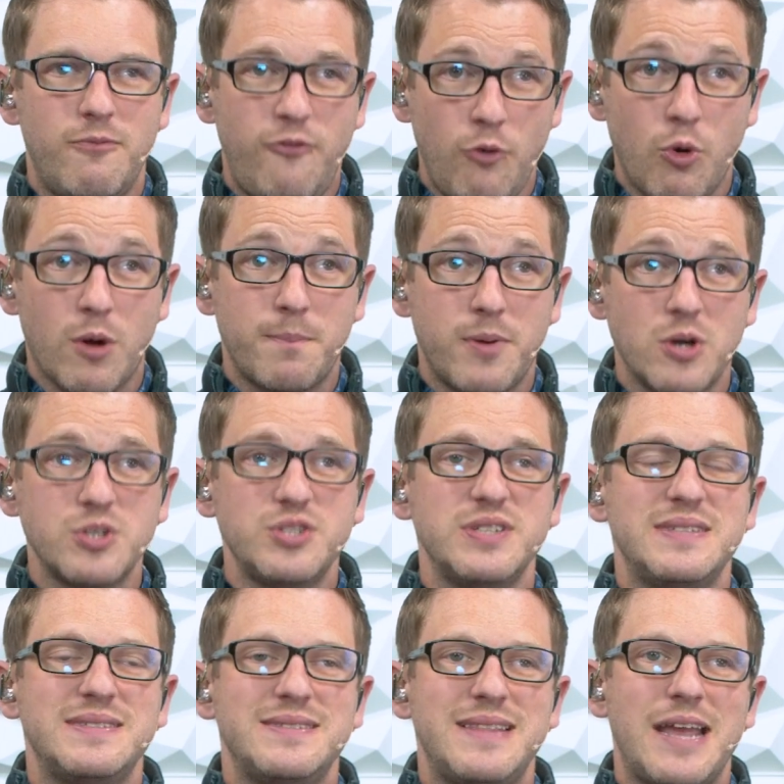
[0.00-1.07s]
for
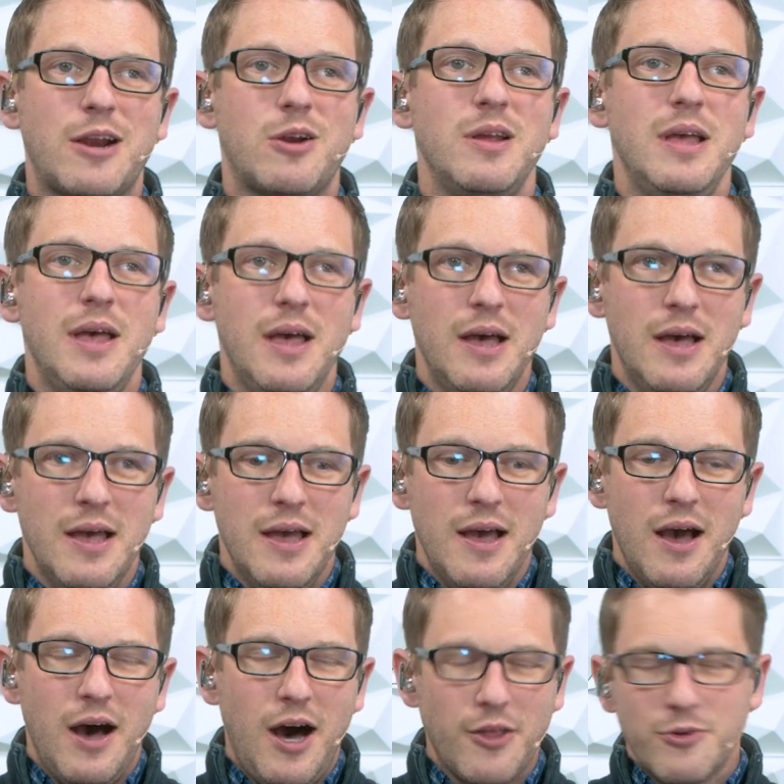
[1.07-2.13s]
purchase there.
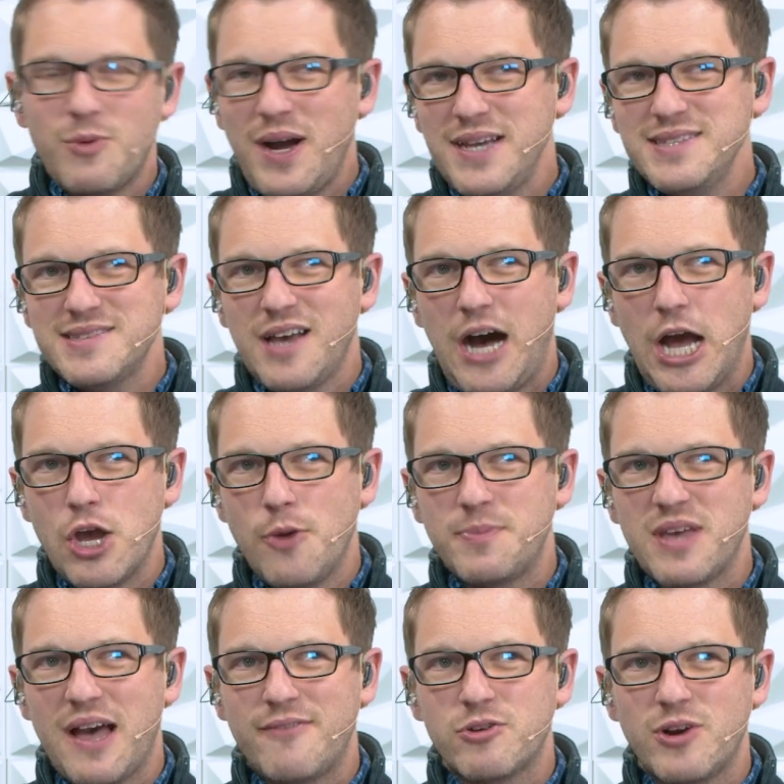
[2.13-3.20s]
Otherwise, I hope
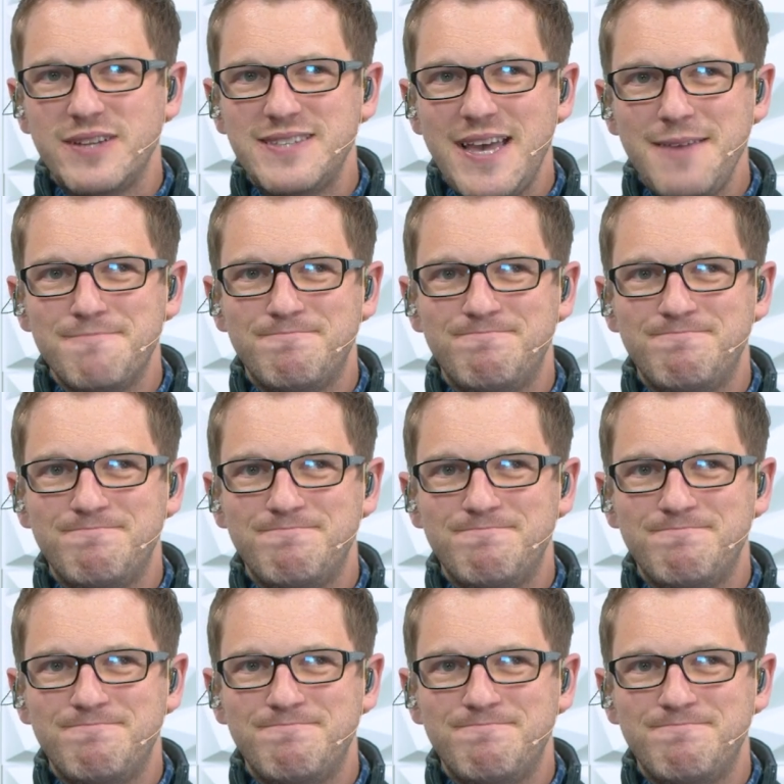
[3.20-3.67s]
you have a great day.